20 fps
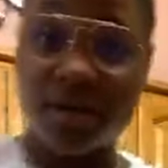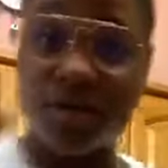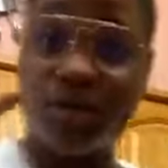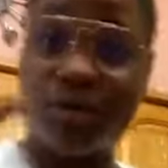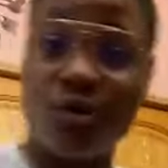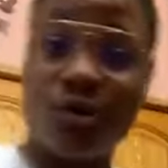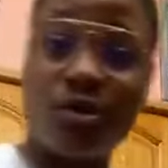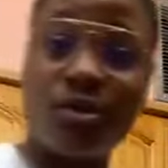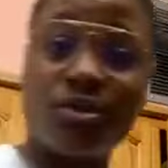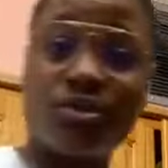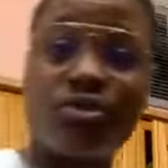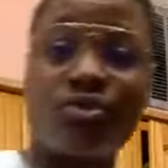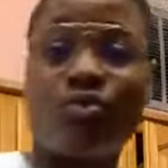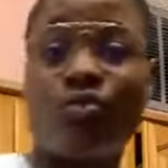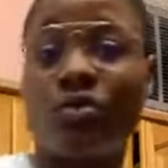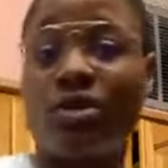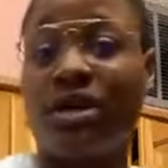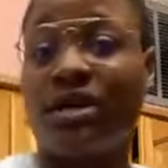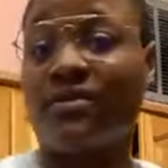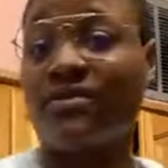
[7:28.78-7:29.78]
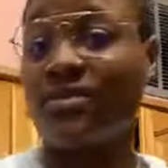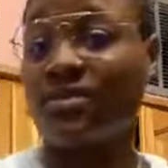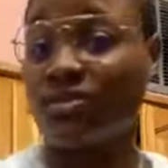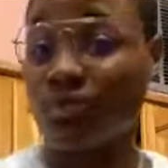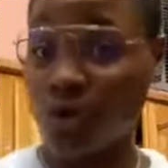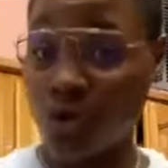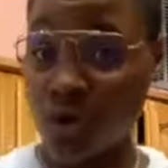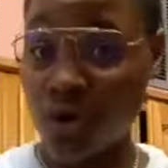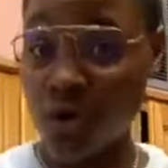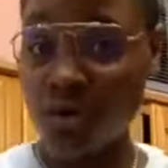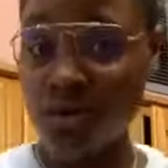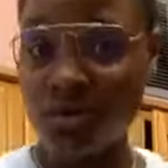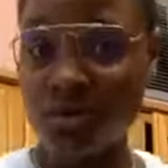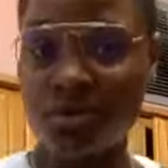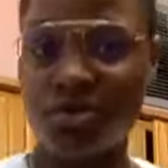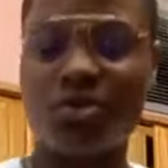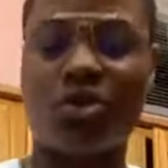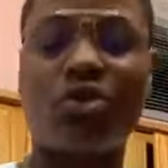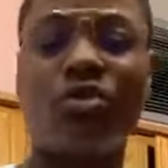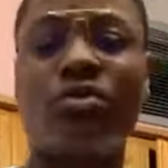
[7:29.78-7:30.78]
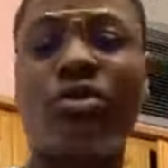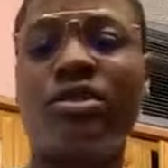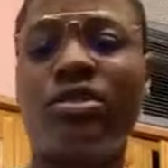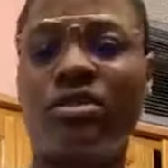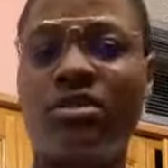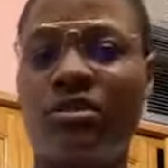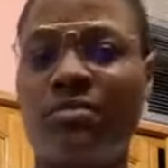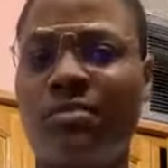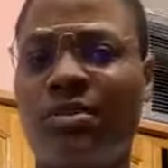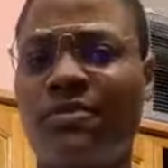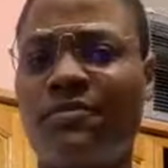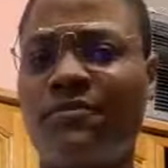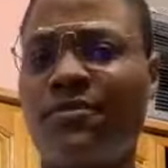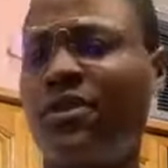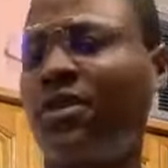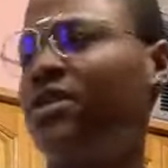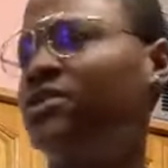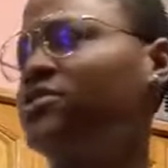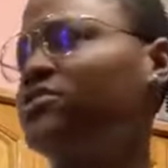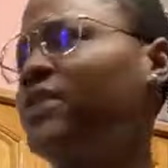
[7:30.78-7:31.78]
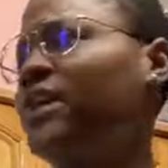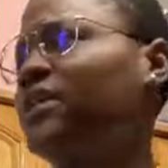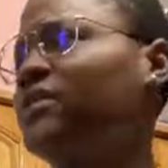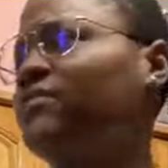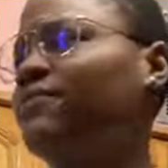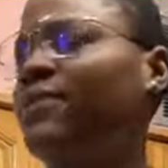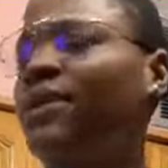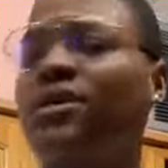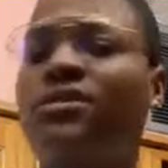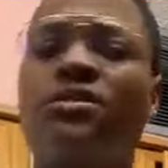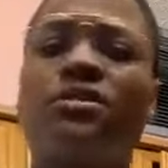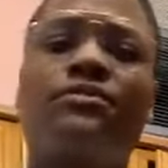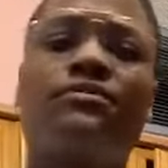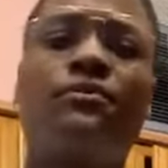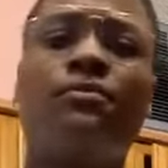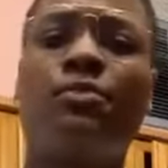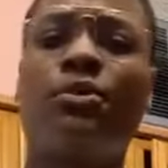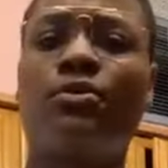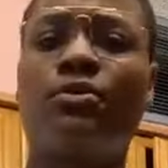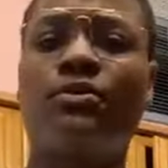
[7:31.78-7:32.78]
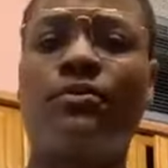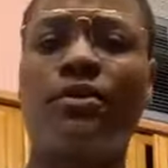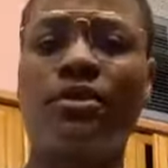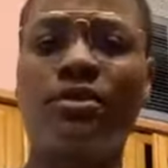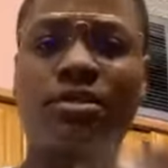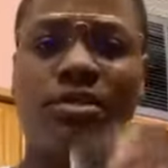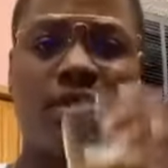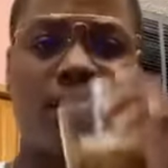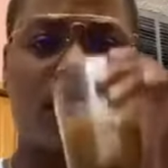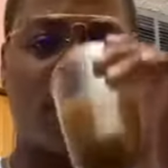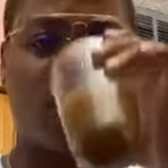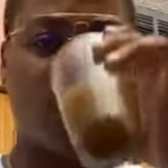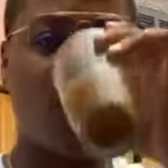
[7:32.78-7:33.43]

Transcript: according to what I saw. So this is gonna be a fun interactive process for both of us.